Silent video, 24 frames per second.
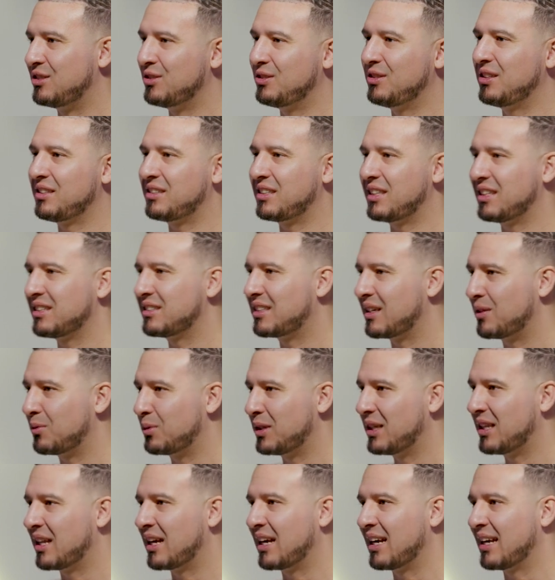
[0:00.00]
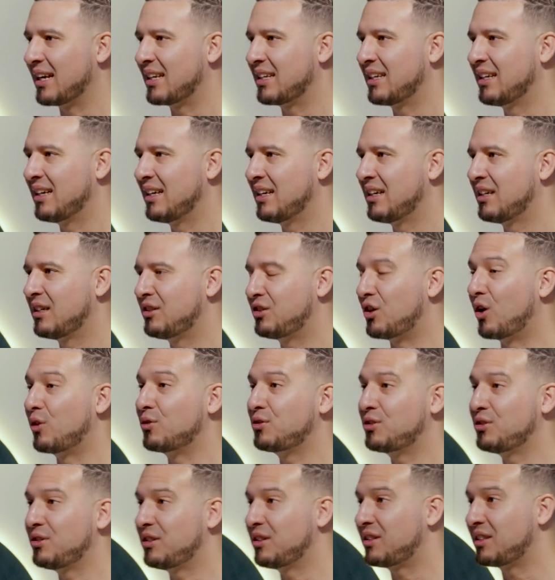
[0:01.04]
do the things that we like,
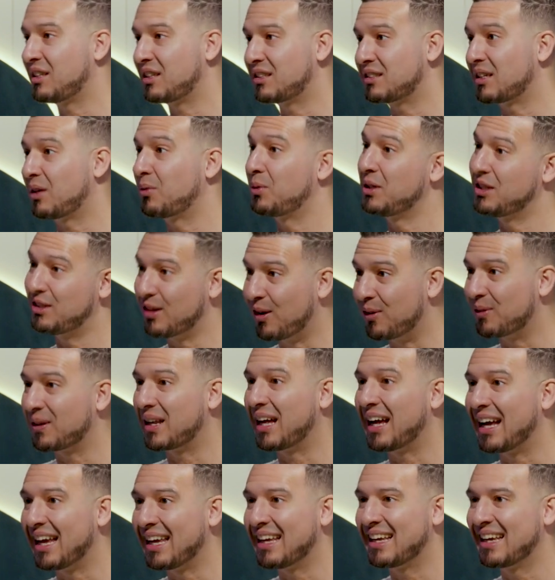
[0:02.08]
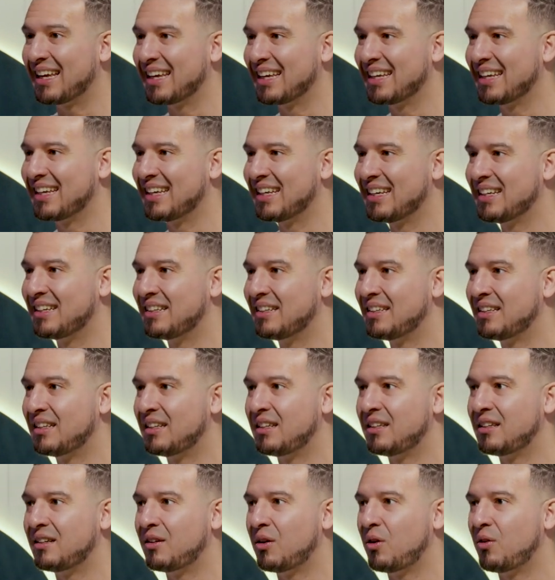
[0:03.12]
don't do the things that we don't like.
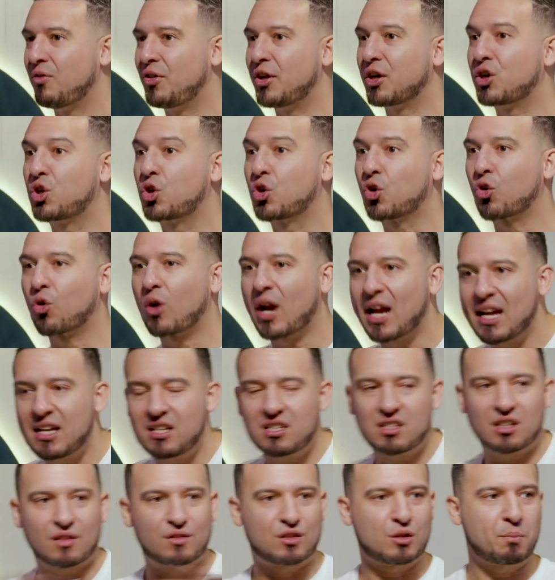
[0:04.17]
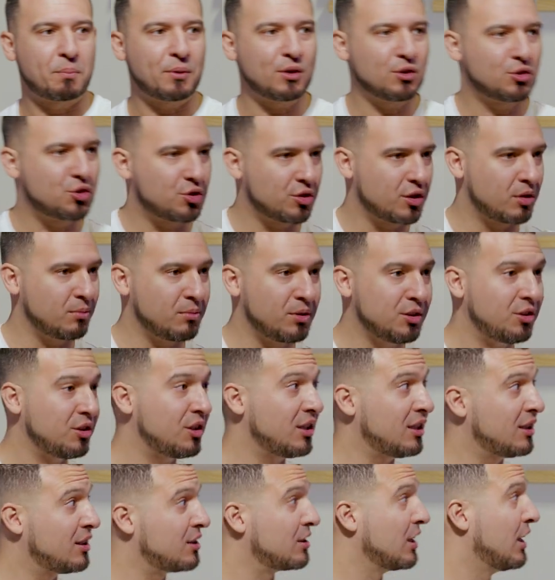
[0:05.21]
The grace of spiritual
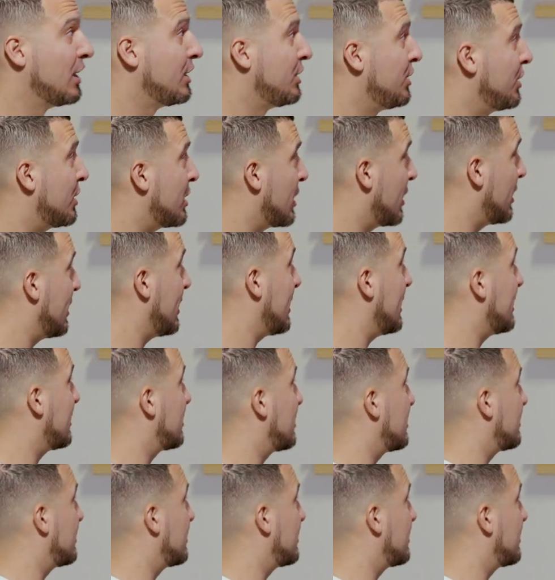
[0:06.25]
community is you're going to get